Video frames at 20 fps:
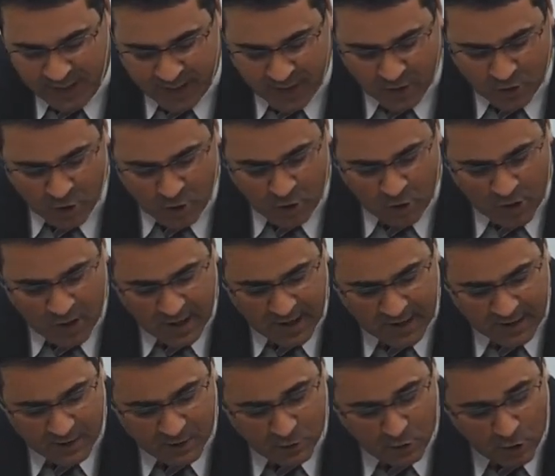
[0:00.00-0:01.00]
So then
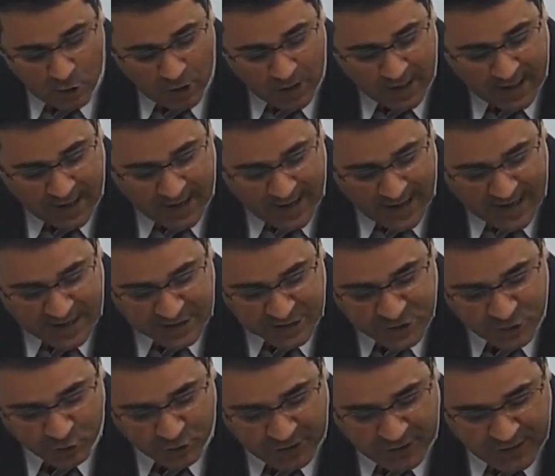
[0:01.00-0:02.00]
Jesus
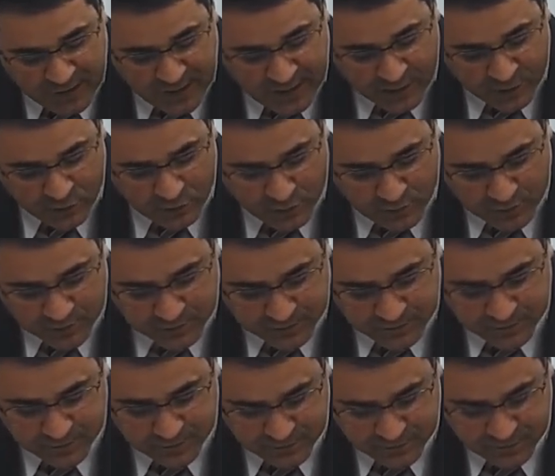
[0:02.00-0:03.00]
Jesus
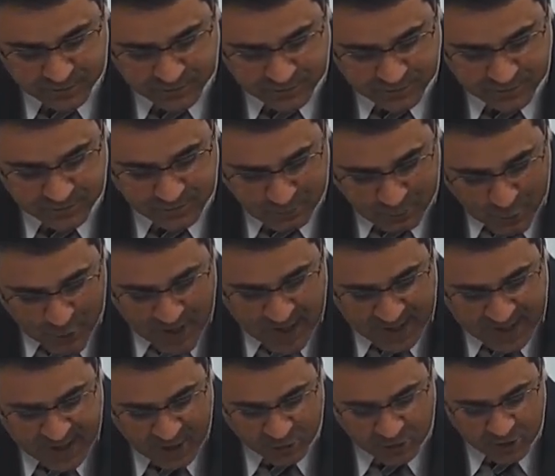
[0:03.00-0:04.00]
asked Thomas to put the
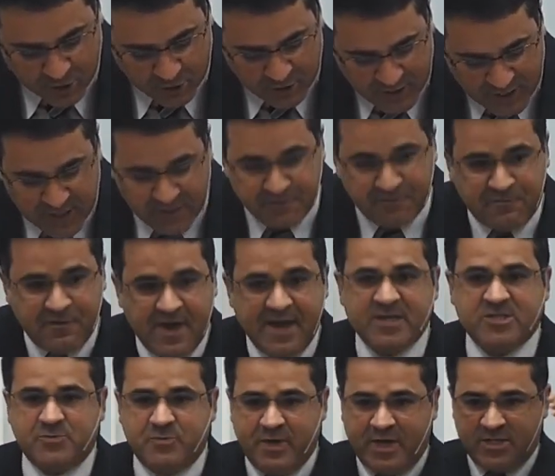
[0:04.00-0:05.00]
finger
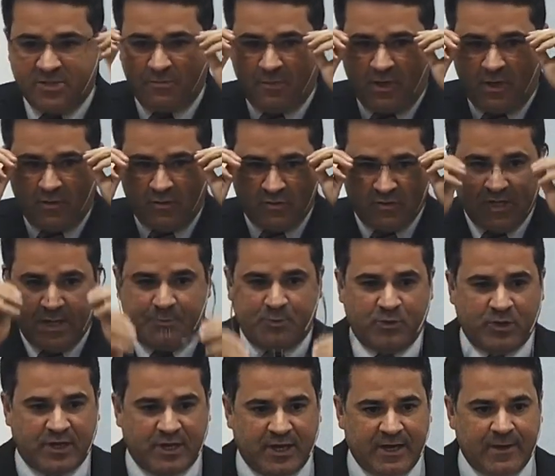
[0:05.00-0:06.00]
and he also
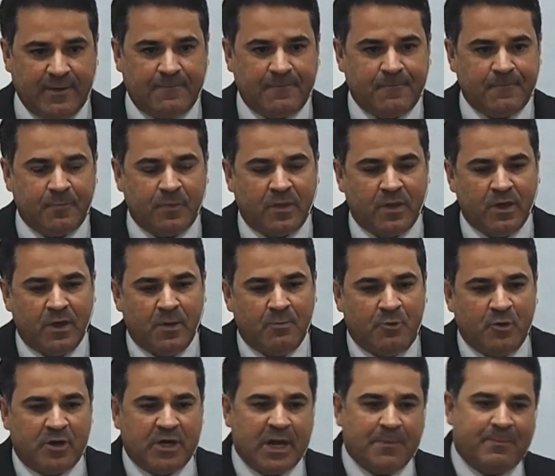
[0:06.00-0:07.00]
said,
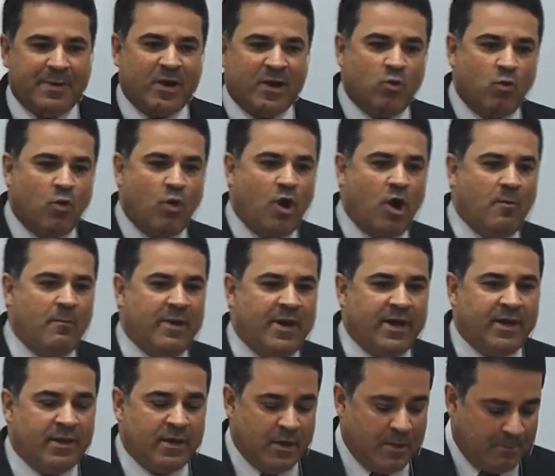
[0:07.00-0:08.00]
Look at my
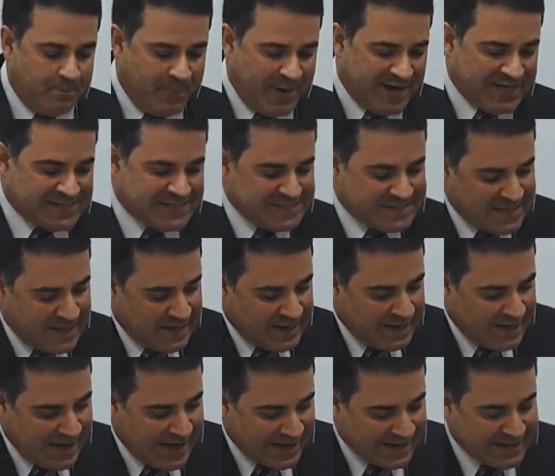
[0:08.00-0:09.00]
hands.
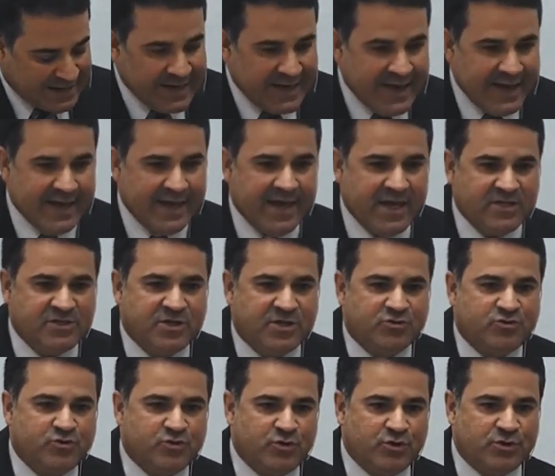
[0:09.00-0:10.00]
You know why? Because man,
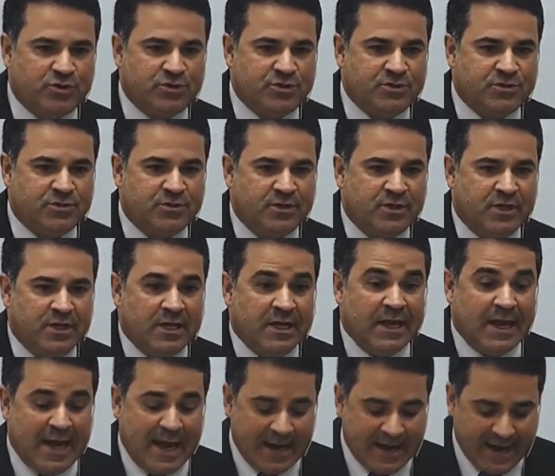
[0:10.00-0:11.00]
in order to believe in
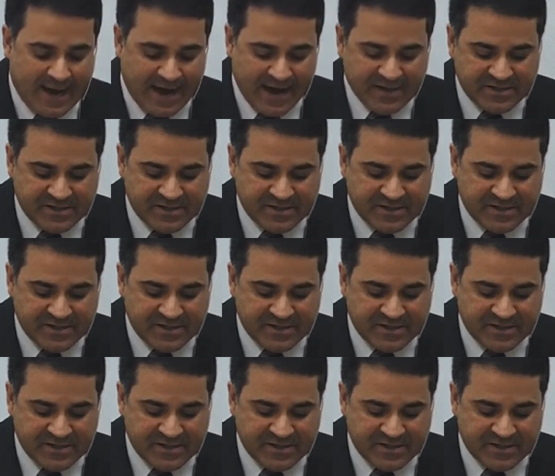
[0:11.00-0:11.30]
Jesus,